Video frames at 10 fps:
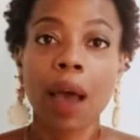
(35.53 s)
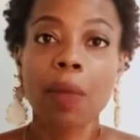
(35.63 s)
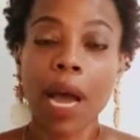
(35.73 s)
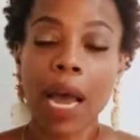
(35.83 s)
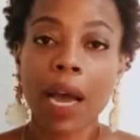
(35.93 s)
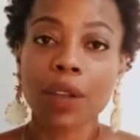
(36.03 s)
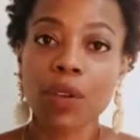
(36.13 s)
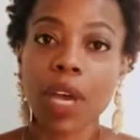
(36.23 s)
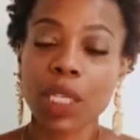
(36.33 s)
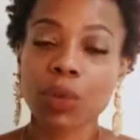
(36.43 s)
by how you
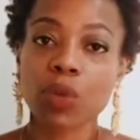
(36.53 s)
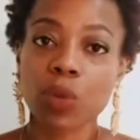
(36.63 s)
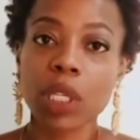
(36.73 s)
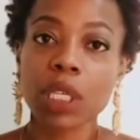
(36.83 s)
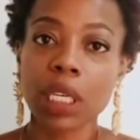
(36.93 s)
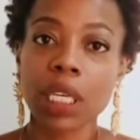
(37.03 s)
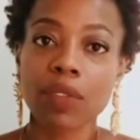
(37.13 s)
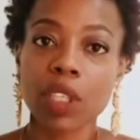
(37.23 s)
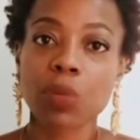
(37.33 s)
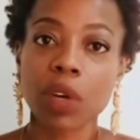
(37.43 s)
guys were willing to
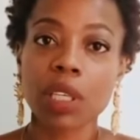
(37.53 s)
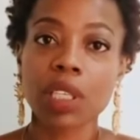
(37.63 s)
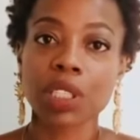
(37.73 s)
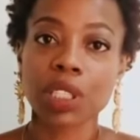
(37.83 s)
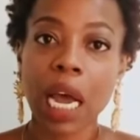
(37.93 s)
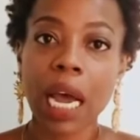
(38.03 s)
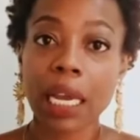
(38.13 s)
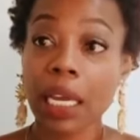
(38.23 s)
give this brother a shot,